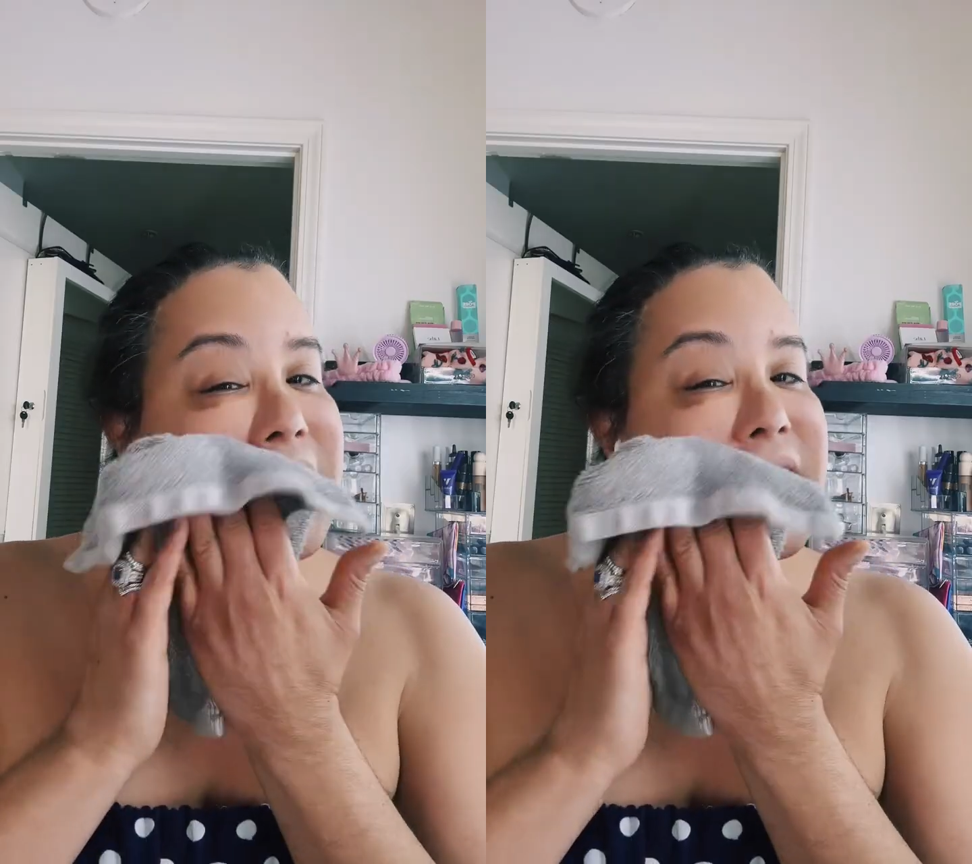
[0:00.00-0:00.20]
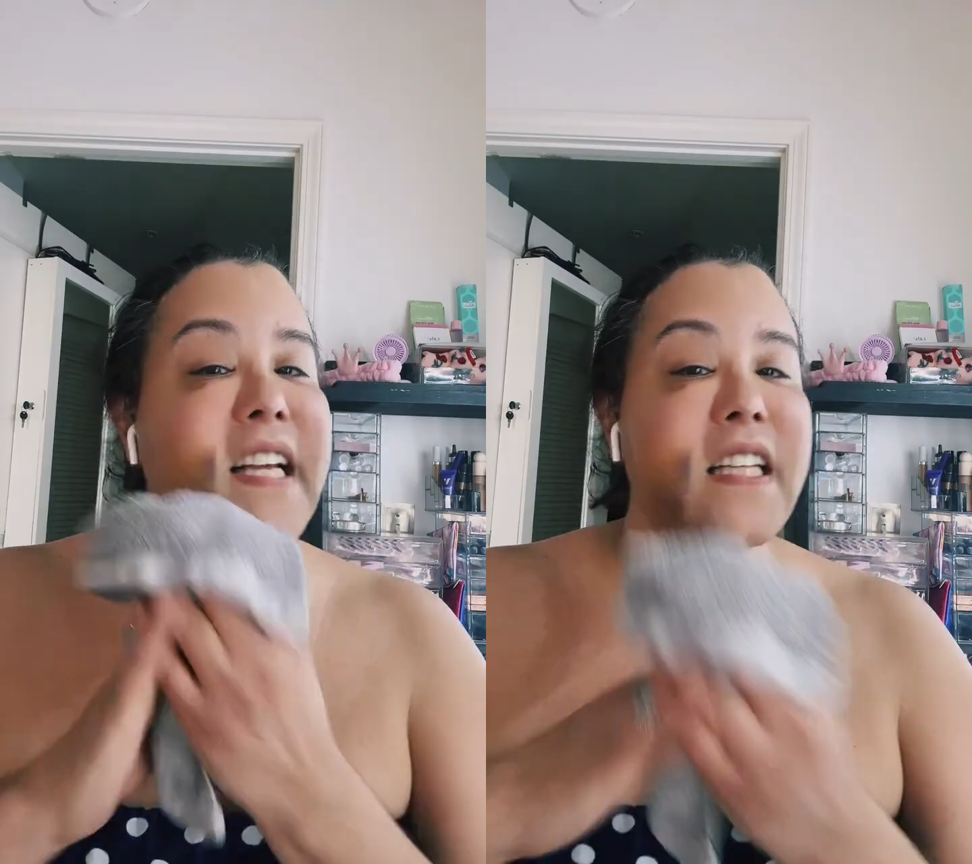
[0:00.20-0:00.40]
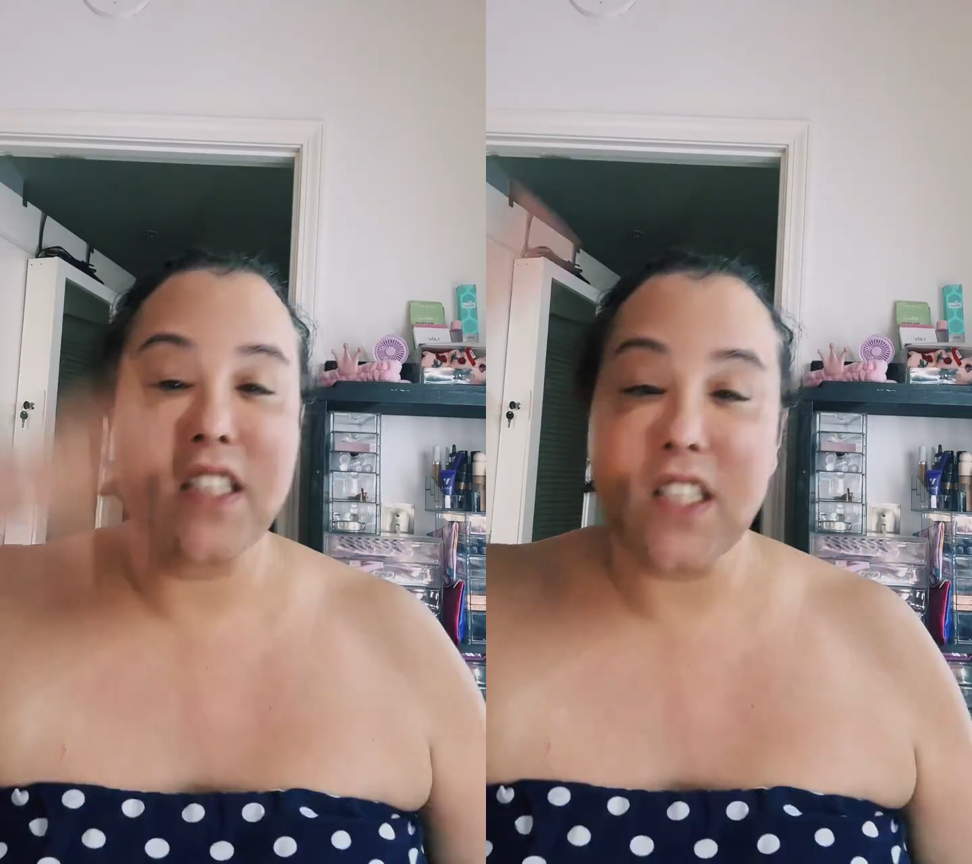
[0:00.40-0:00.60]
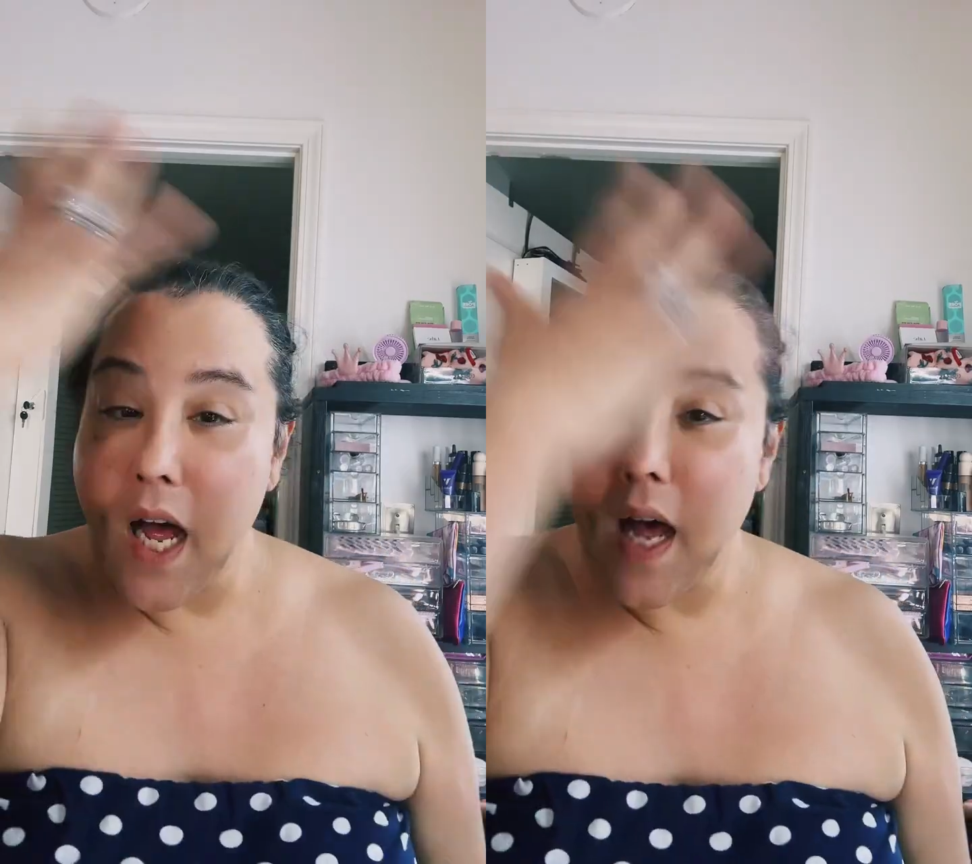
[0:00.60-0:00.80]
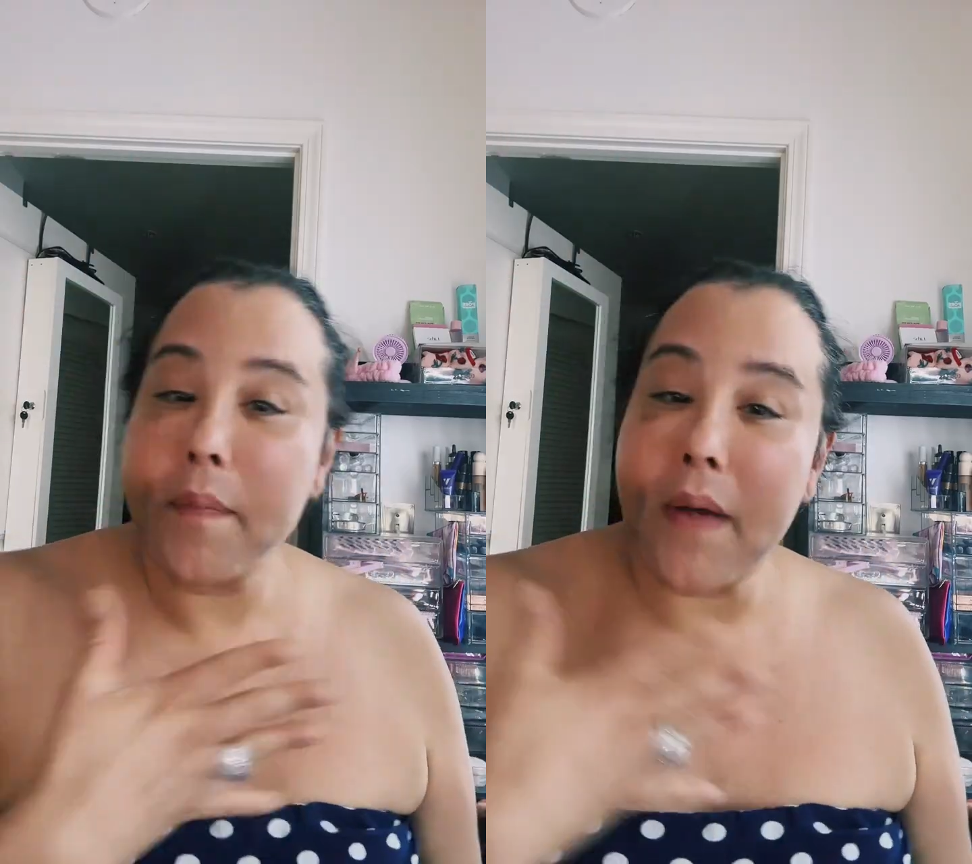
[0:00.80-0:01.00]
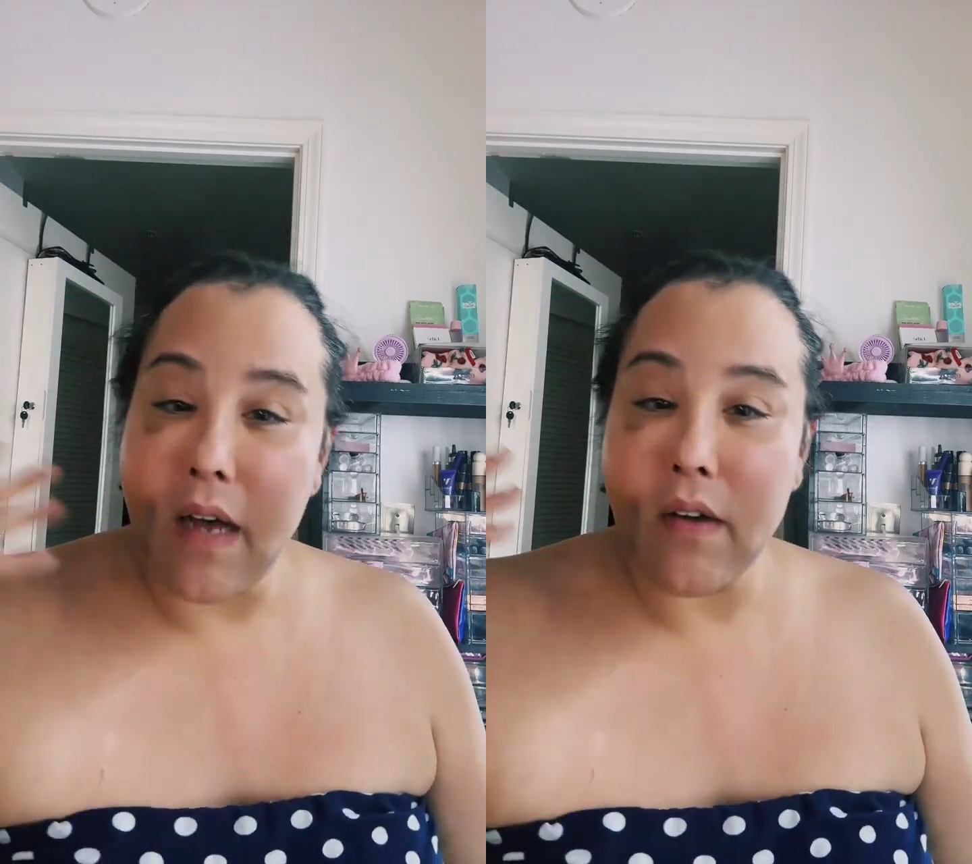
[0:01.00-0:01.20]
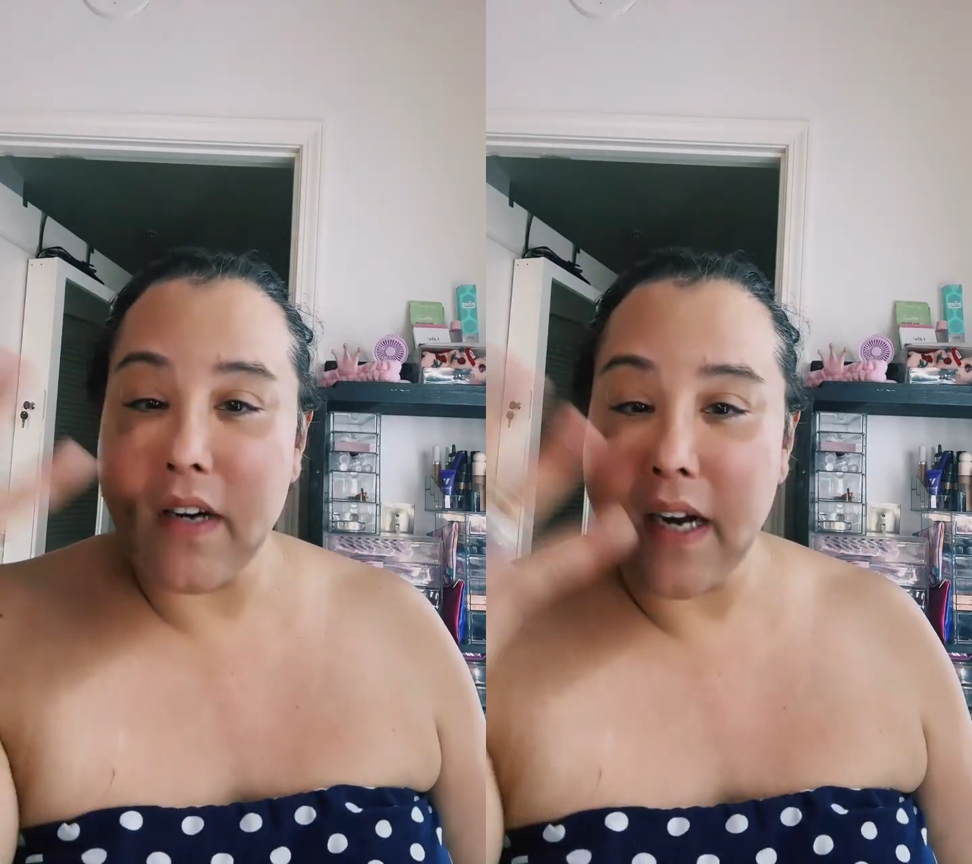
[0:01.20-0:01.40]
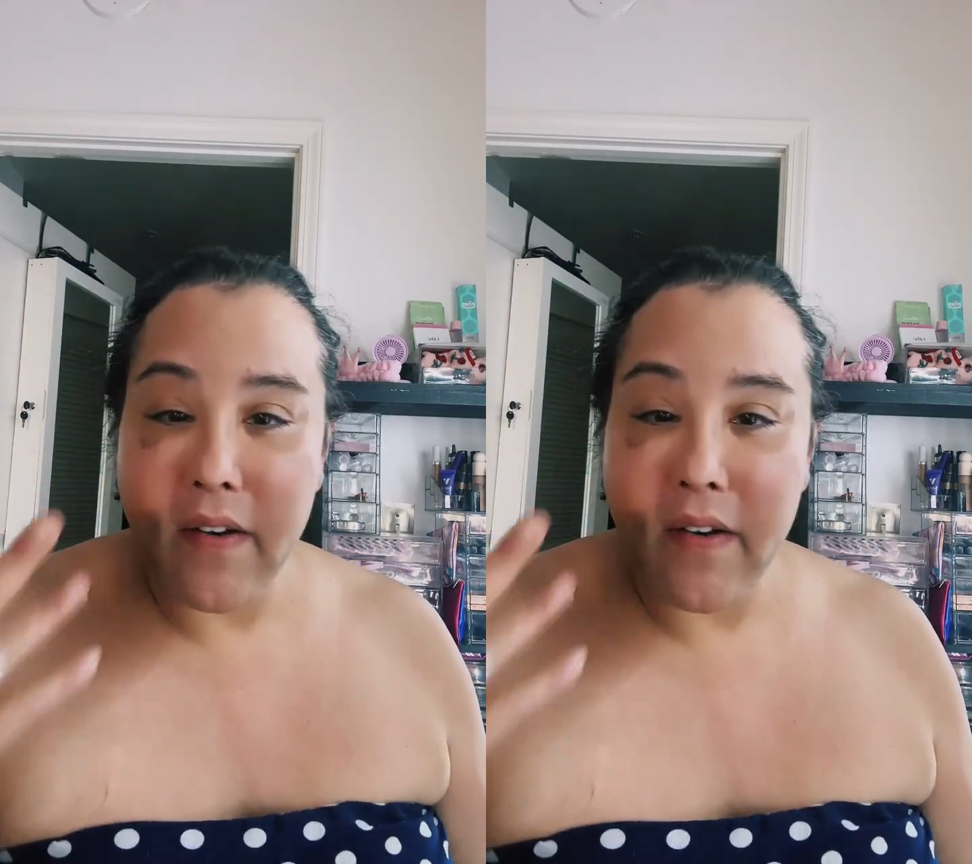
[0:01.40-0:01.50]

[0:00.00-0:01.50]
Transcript: Like the top outer